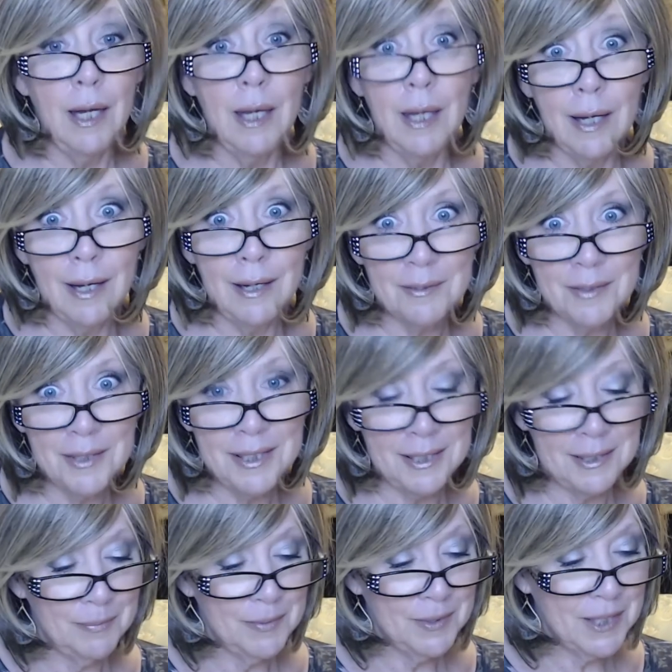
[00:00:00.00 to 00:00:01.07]

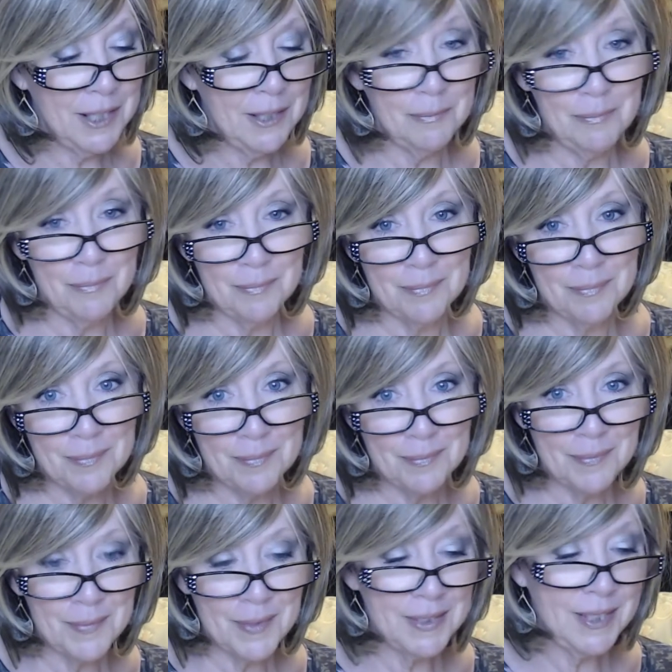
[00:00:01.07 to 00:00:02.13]
Alrighty, so
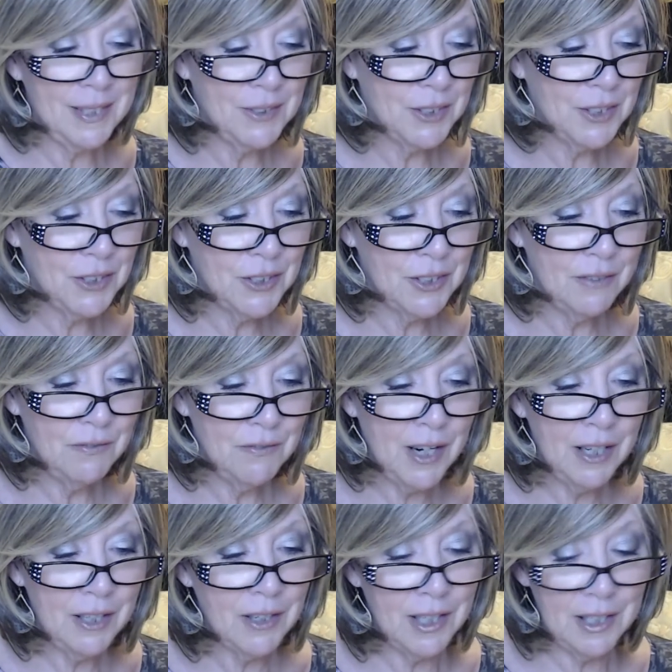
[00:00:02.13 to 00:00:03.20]
sounds good so
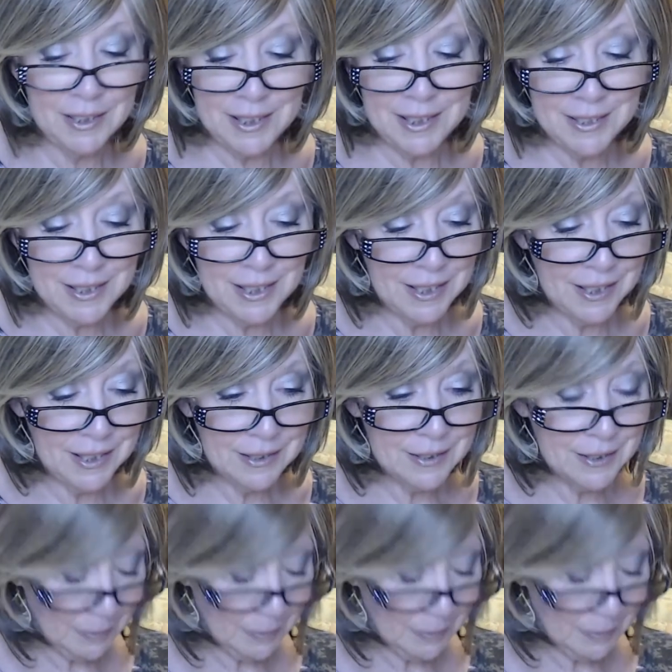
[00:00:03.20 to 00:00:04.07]
far, all easy things.